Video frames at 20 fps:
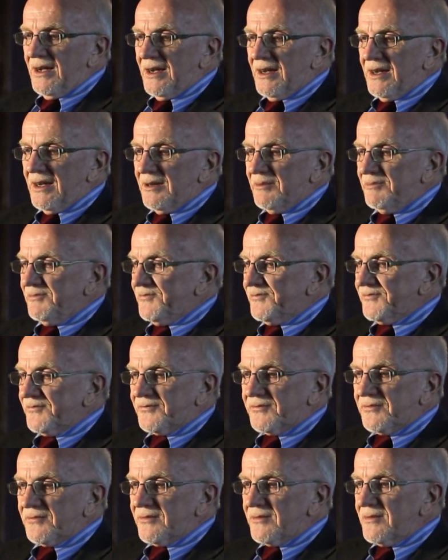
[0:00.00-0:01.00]

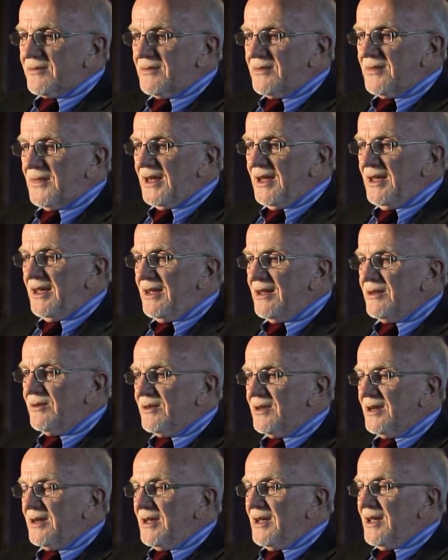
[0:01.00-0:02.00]

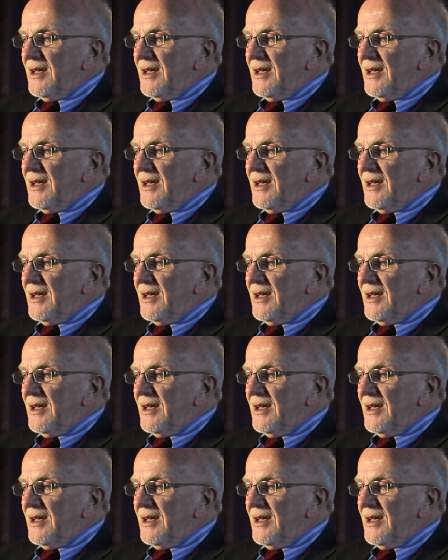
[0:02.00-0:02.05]
And